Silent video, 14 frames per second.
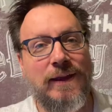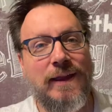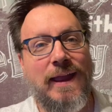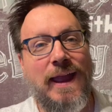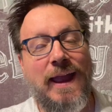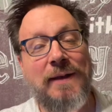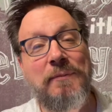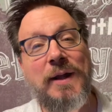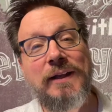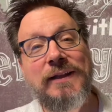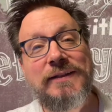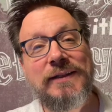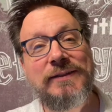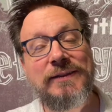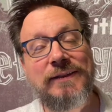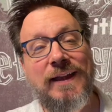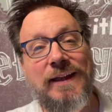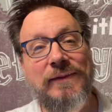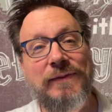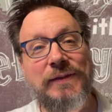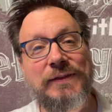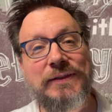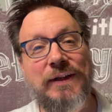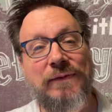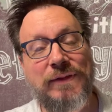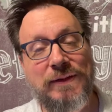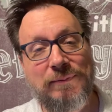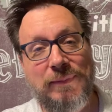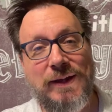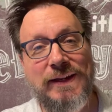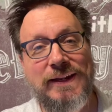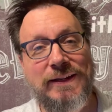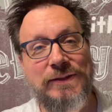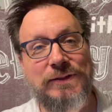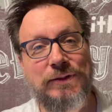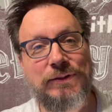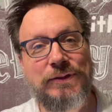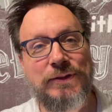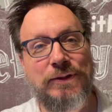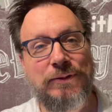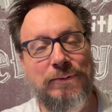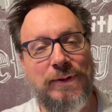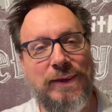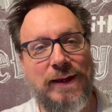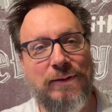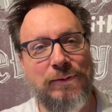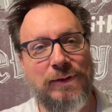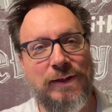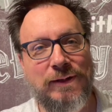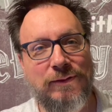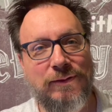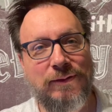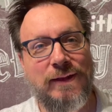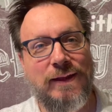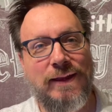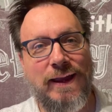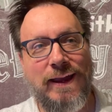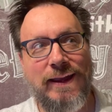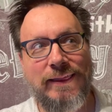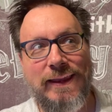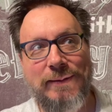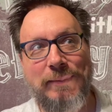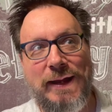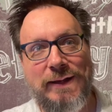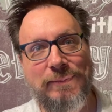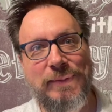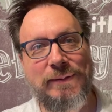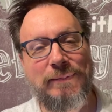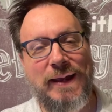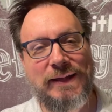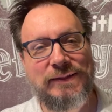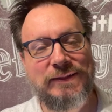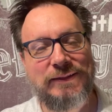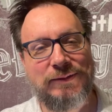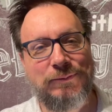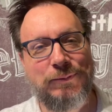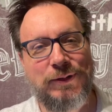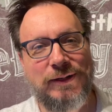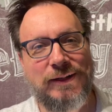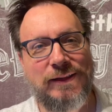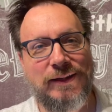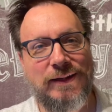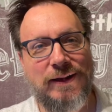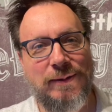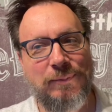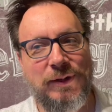And Molly does a lot of the stuff that my kids used to do when they were little and they made a big mess and didn't want to clean up.